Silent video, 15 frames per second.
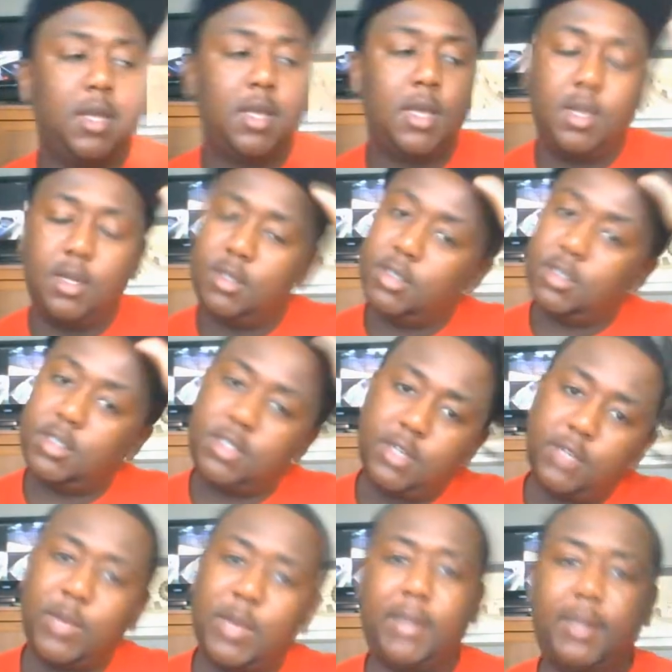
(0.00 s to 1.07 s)
this shit
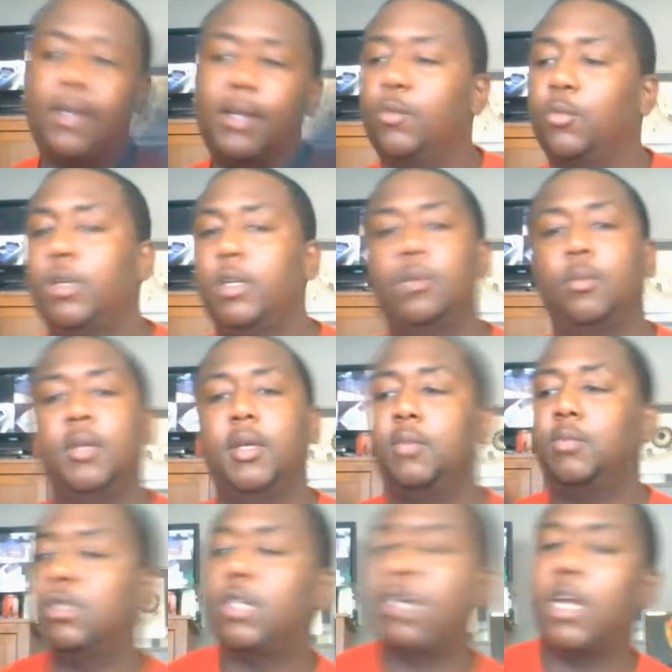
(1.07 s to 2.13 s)
about to get real, man.
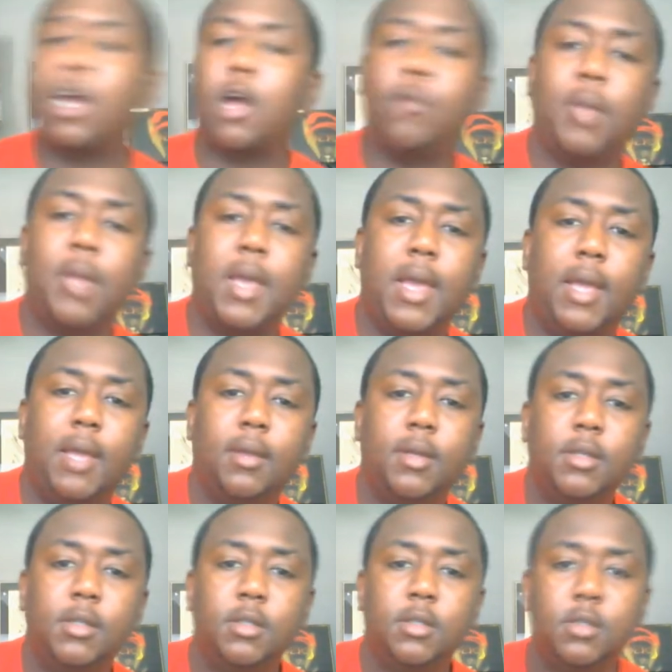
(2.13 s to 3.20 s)
Just take off my hat,
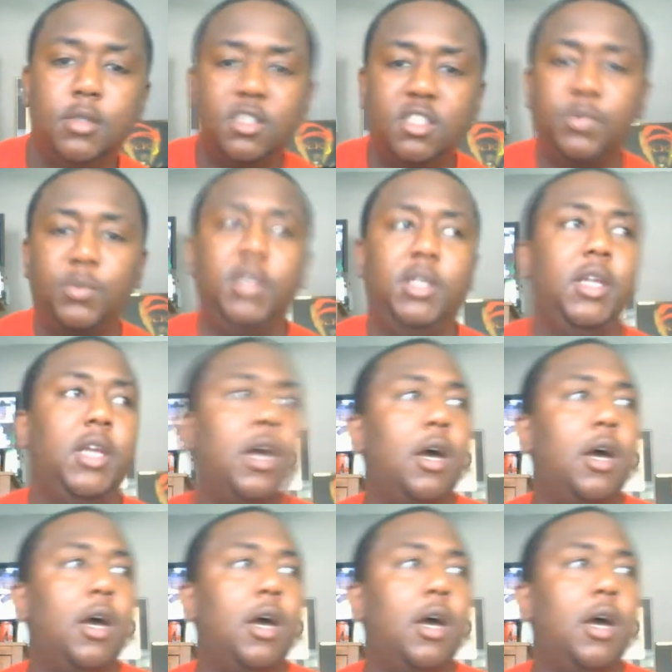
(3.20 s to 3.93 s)
speak to y'all